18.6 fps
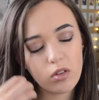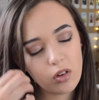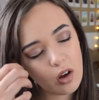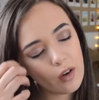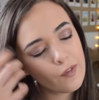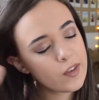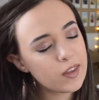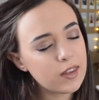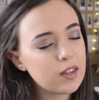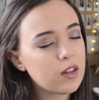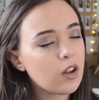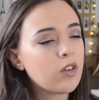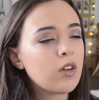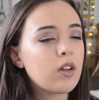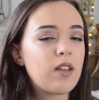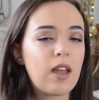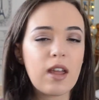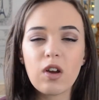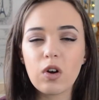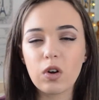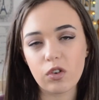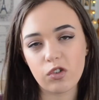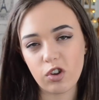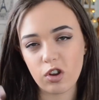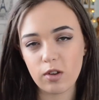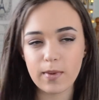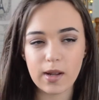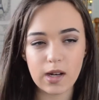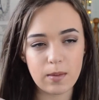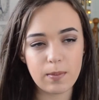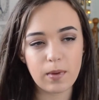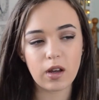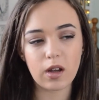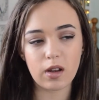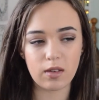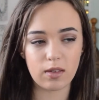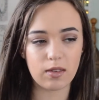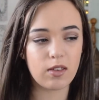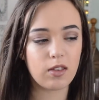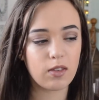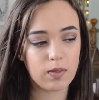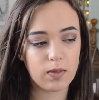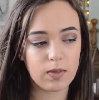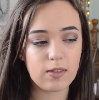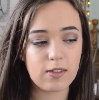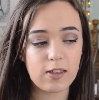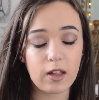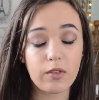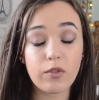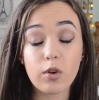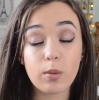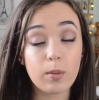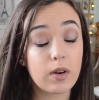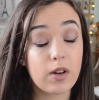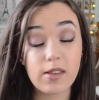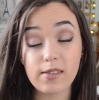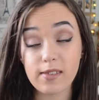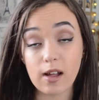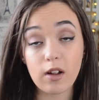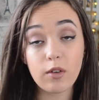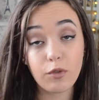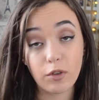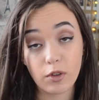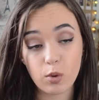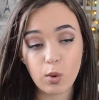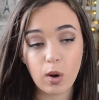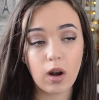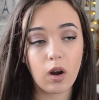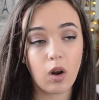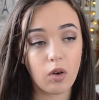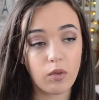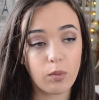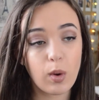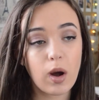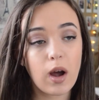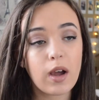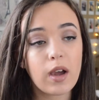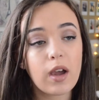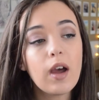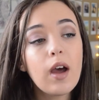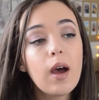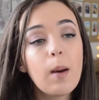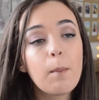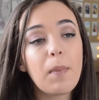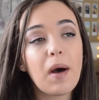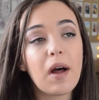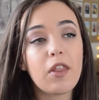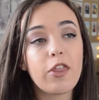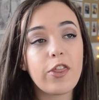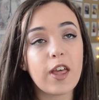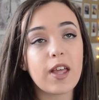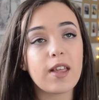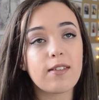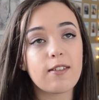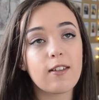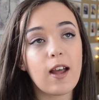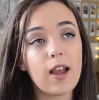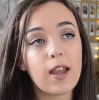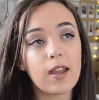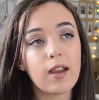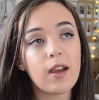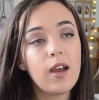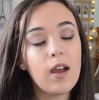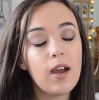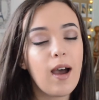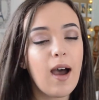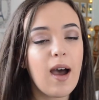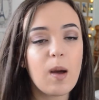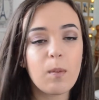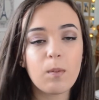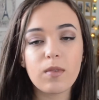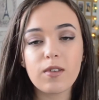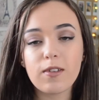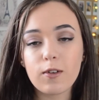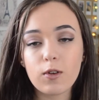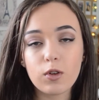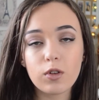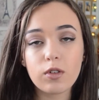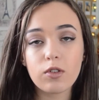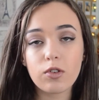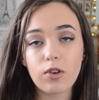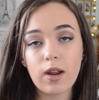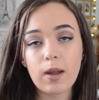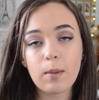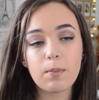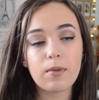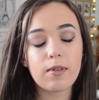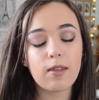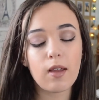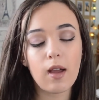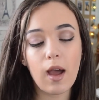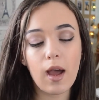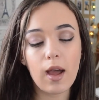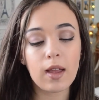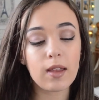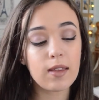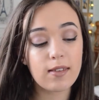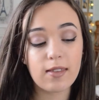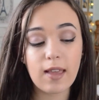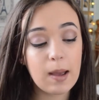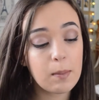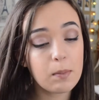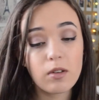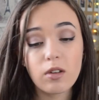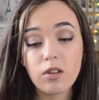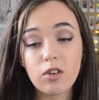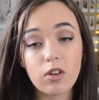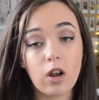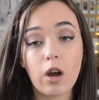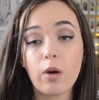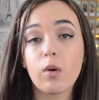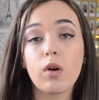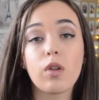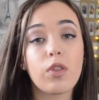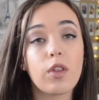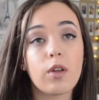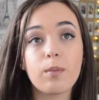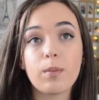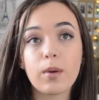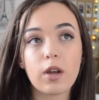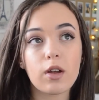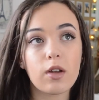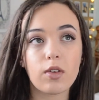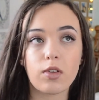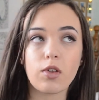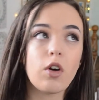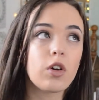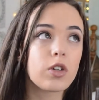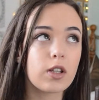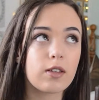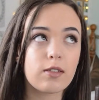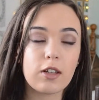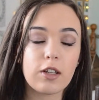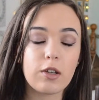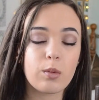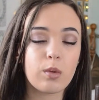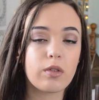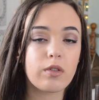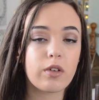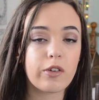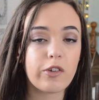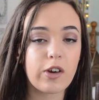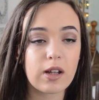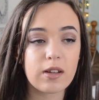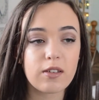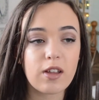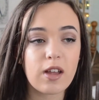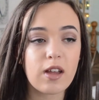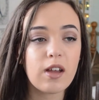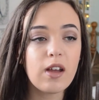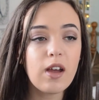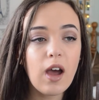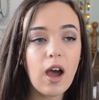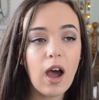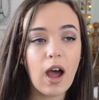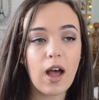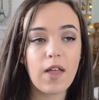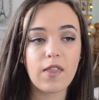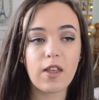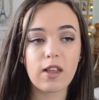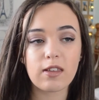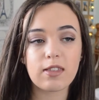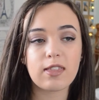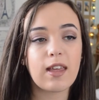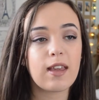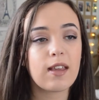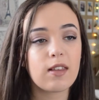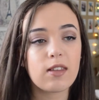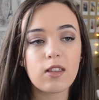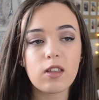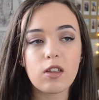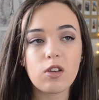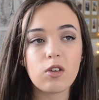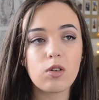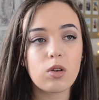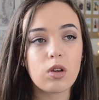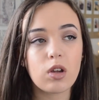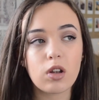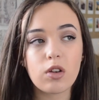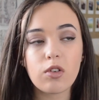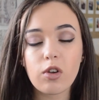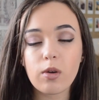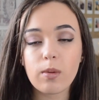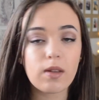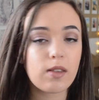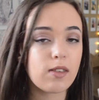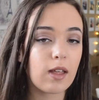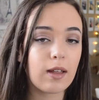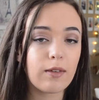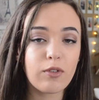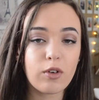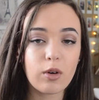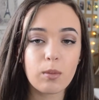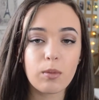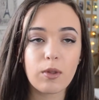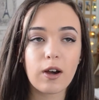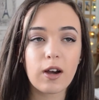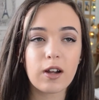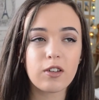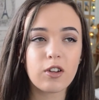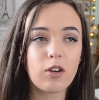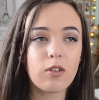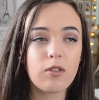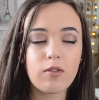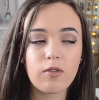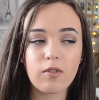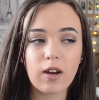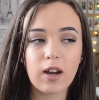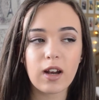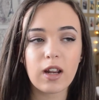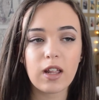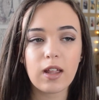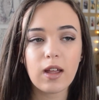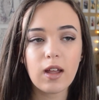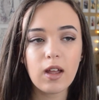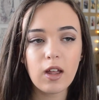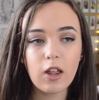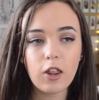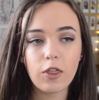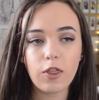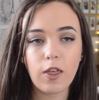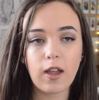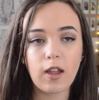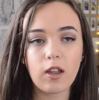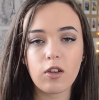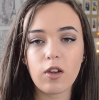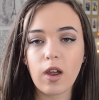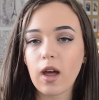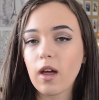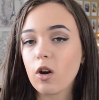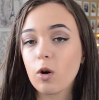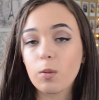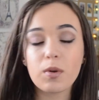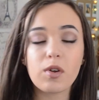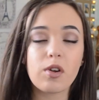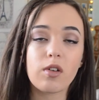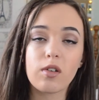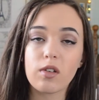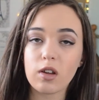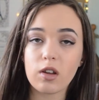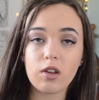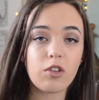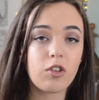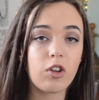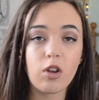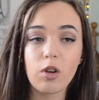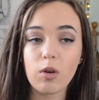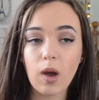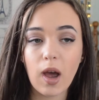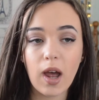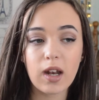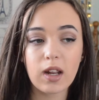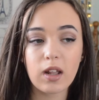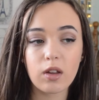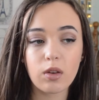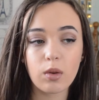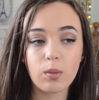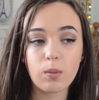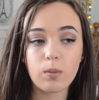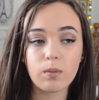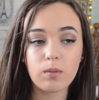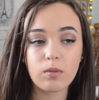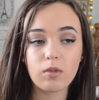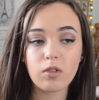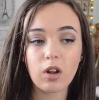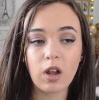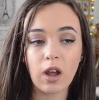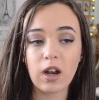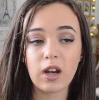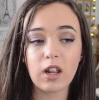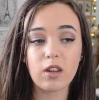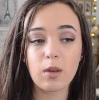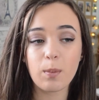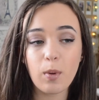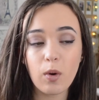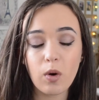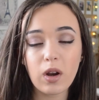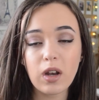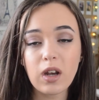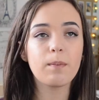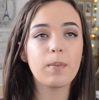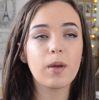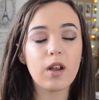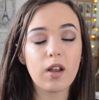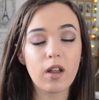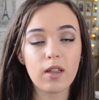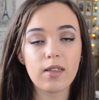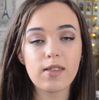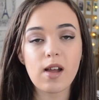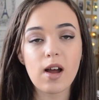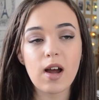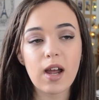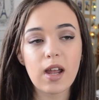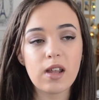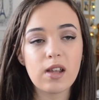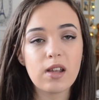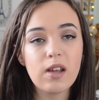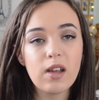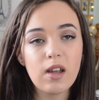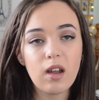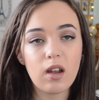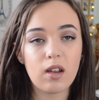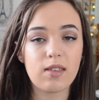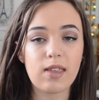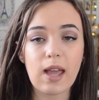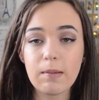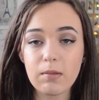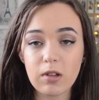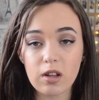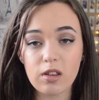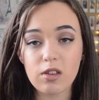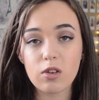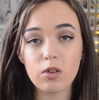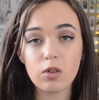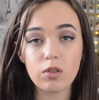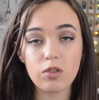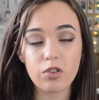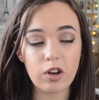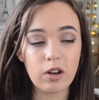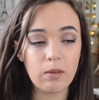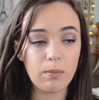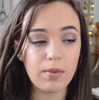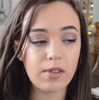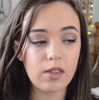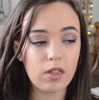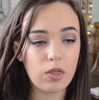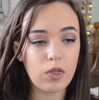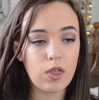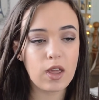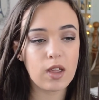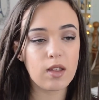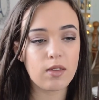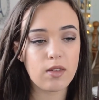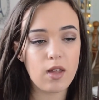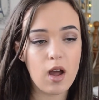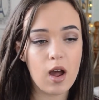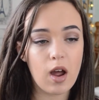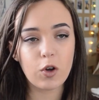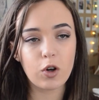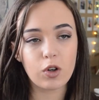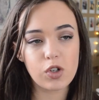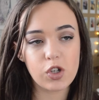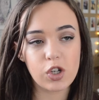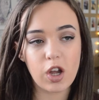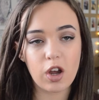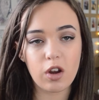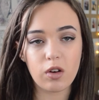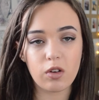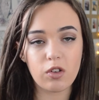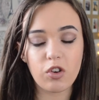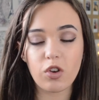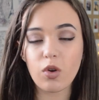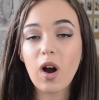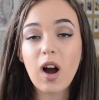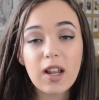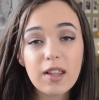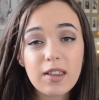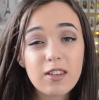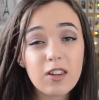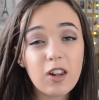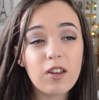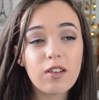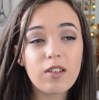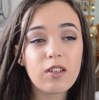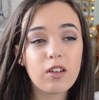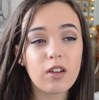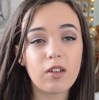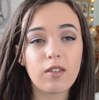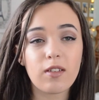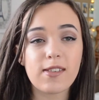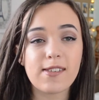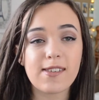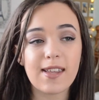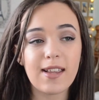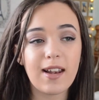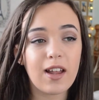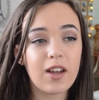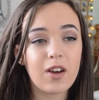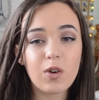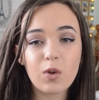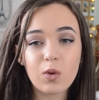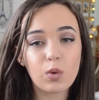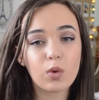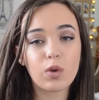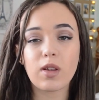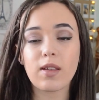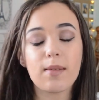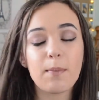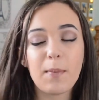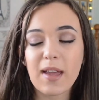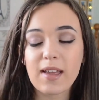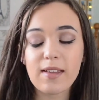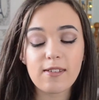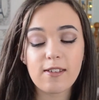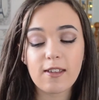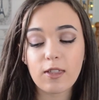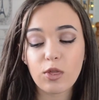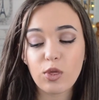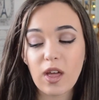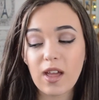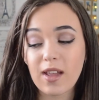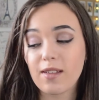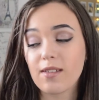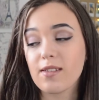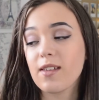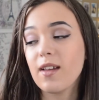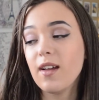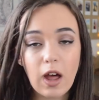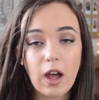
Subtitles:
Obviously don't take on too many because sixth form in itself is quite a lot of work, but things like school trips, accept to go on them because honestly you will regret it. And there's things that you can do in sixth form that I don't really think you get an opportunity to do at any other point. Because I accepted school trips and things, I got to go to Iceland and see like all these amazing things.